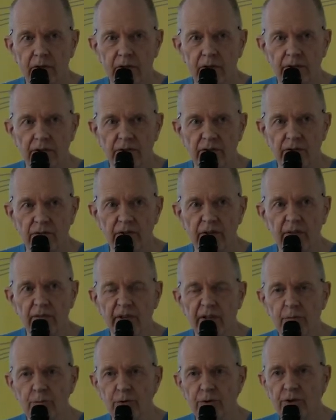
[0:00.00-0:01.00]
This is very,
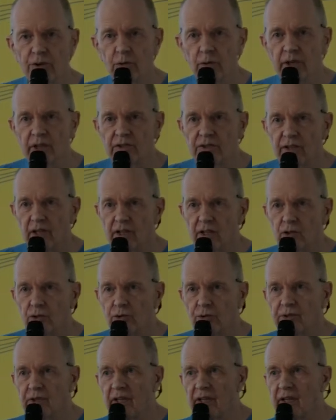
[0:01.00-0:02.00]
very important to understand. And you
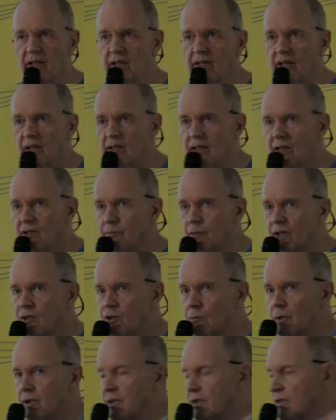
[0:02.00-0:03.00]
don't hear that as much
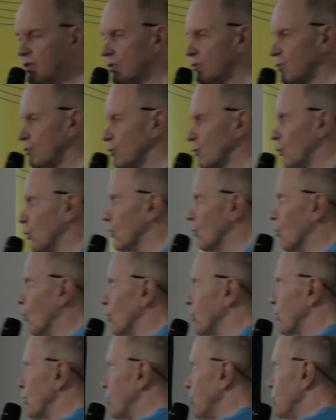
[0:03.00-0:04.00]
about this as you
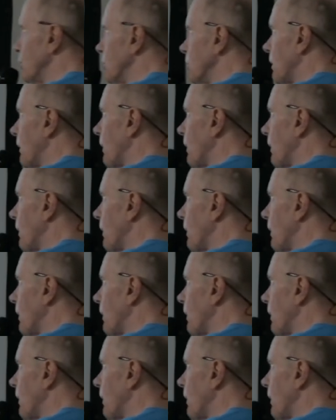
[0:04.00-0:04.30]
ought to,